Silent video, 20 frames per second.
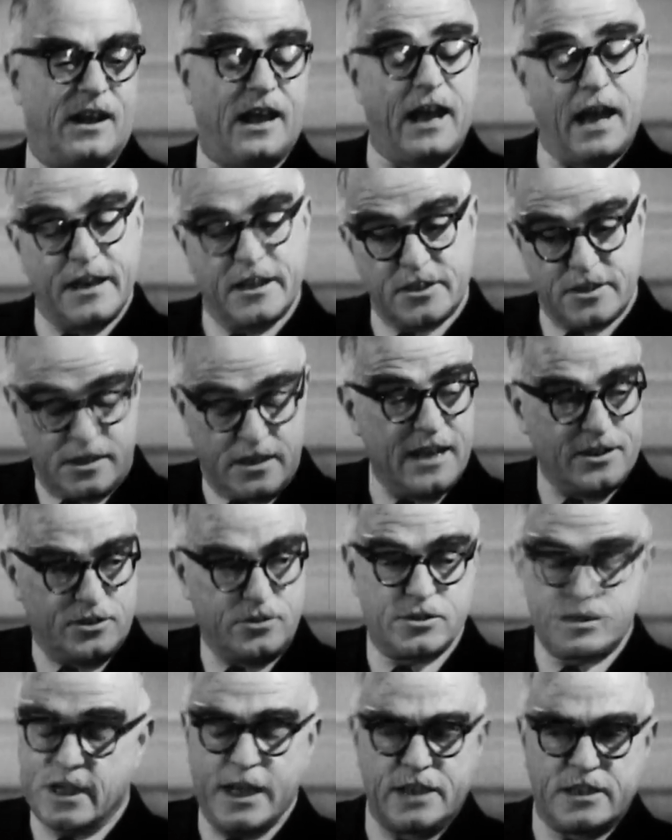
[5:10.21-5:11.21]
And it's, as you
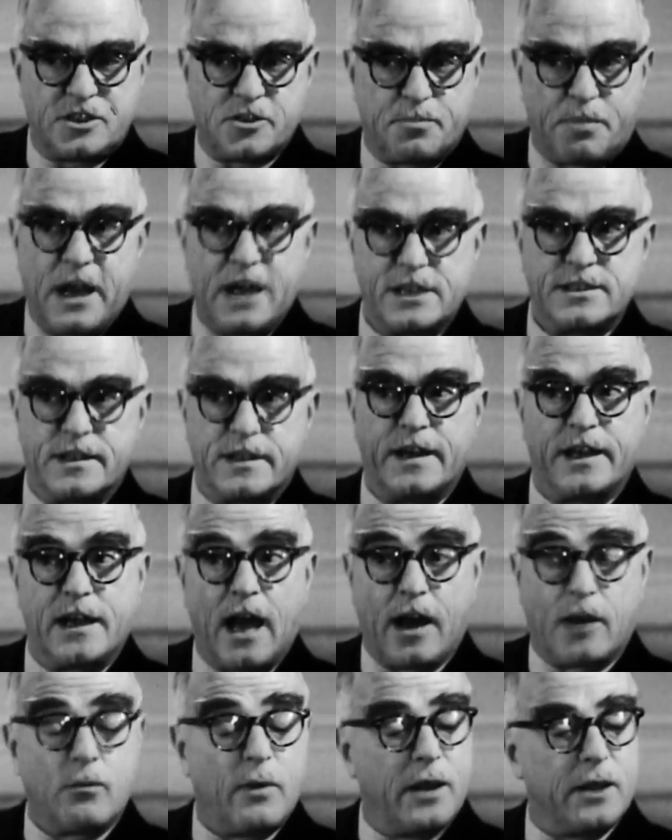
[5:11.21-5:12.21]
say, it's surprising that he
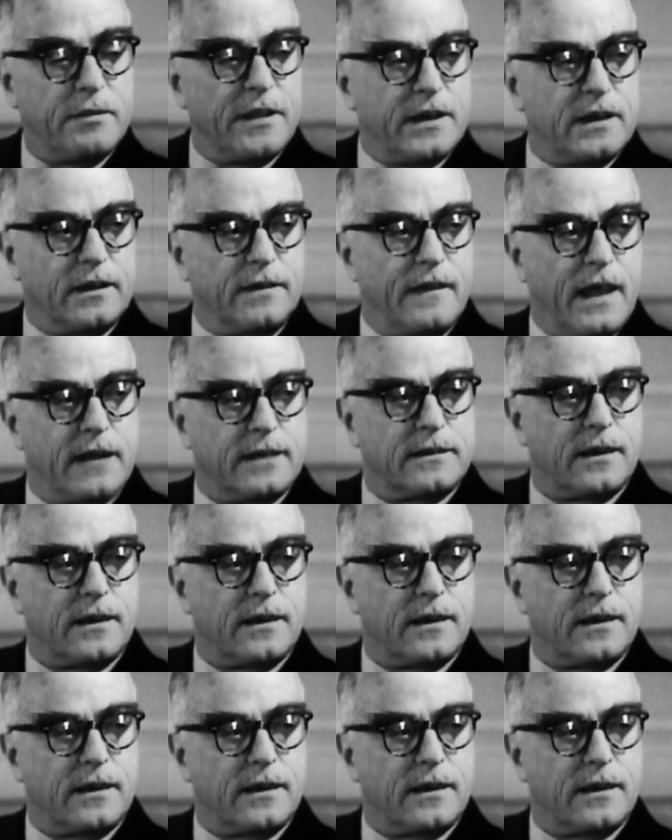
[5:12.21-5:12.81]
got away with it in that